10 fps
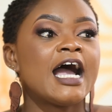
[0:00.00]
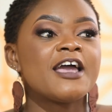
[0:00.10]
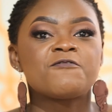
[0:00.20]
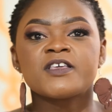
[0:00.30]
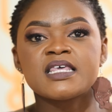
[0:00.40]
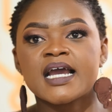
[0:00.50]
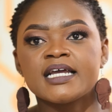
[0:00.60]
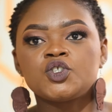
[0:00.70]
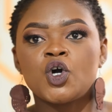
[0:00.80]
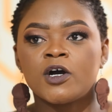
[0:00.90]
Everything I
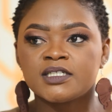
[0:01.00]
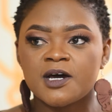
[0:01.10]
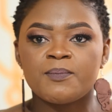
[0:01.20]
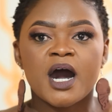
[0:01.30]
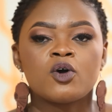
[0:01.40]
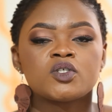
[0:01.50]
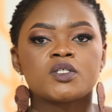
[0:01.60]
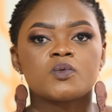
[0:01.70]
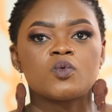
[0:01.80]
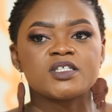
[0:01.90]
talked
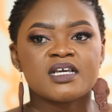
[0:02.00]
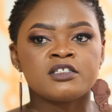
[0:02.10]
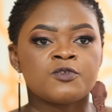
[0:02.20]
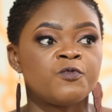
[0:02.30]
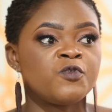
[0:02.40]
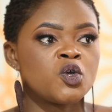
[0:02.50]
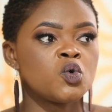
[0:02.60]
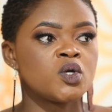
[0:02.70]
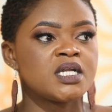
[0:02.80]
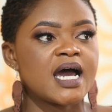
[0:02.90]
about wasn't viewed